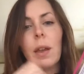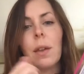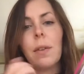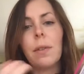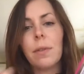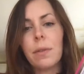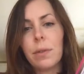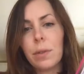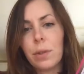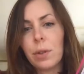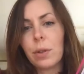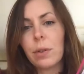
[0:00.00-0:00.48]

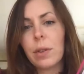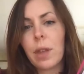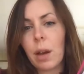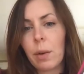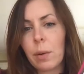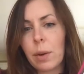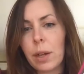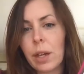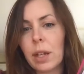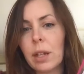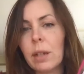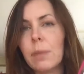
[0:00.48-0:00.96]
So that
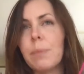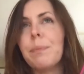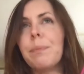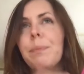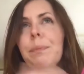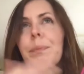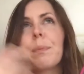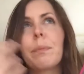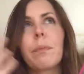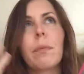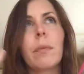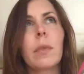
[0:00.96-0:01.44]
way
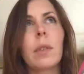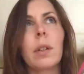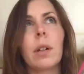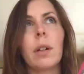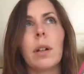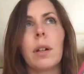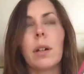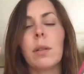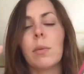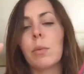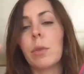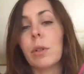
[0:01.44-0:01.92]

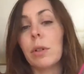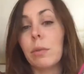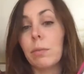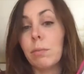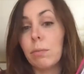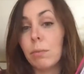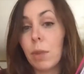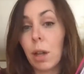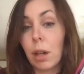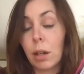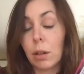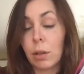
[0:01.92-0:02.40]
we're
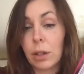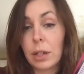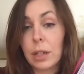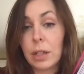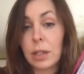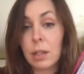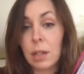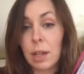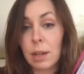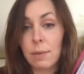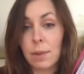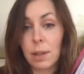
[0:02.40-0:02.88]
not only
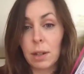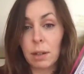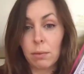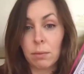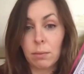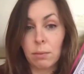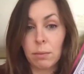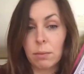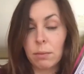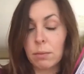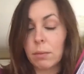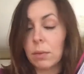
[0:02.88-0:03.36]

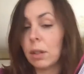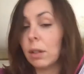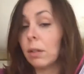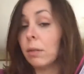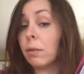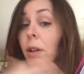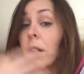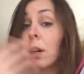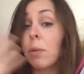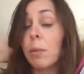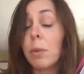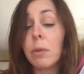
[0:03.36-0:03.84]
saving the
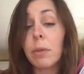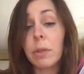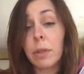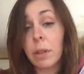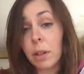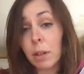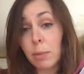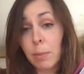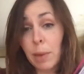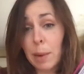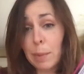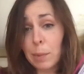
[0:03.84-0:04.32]
environment with all
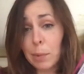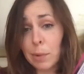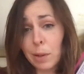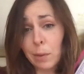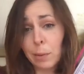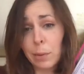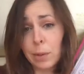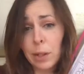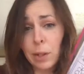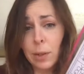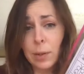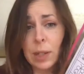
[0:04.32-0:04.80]
the paper that we're
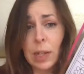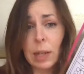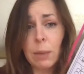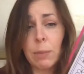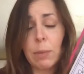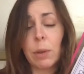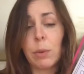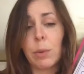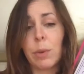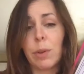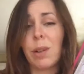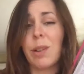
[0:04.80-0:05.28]
using,
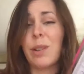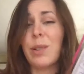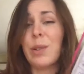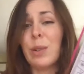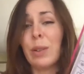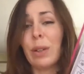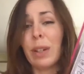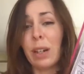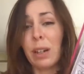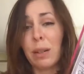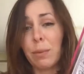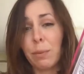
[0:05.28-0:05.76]
but we're also
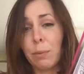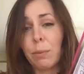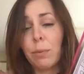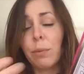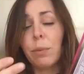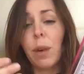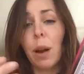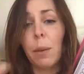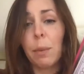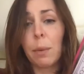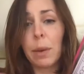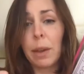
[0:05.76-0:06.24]
going to
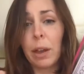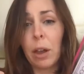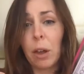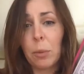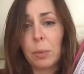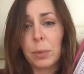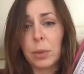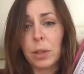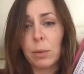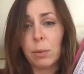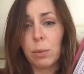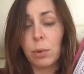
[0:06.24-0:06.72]
probably help
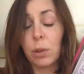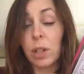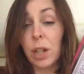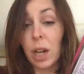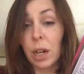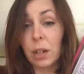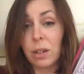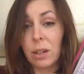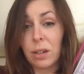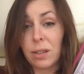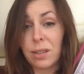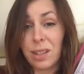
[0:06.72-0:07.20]
to
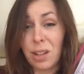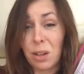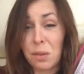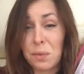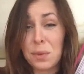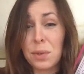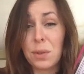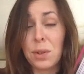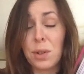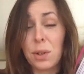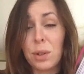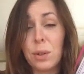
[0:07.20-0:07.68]
protect
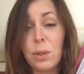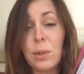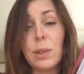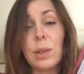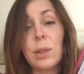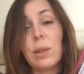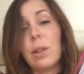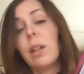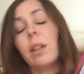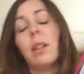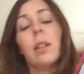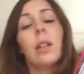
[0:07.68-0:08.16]
ourselves too, so
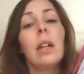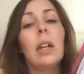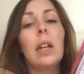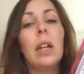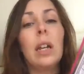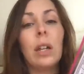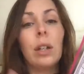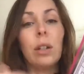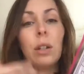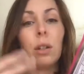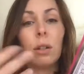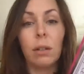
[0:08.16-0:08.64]
that
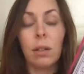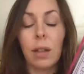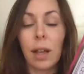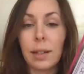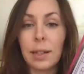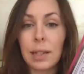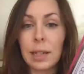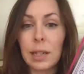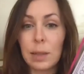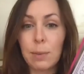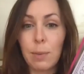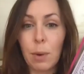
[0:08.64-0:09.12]
you're less
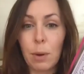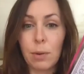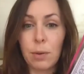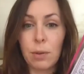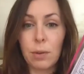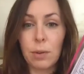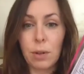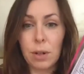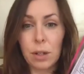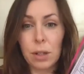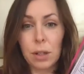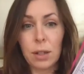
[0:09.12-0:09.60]
exposed
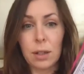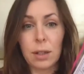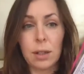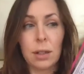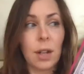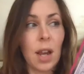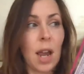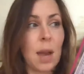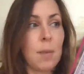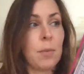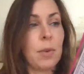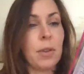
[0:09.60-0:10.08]
during this
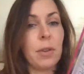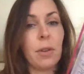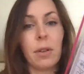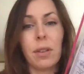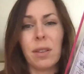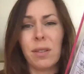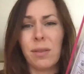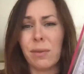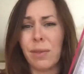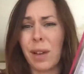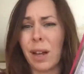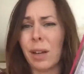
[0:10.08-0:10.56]
time with all
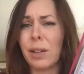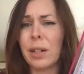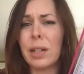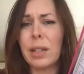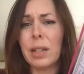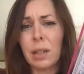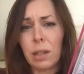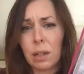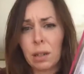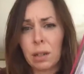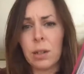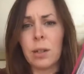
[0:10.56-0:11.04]
the
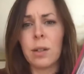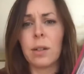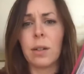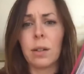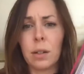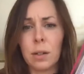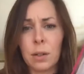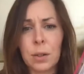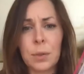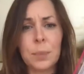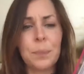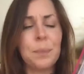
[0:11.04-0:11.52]
virus
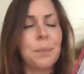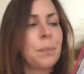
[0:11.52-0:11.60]
concerns.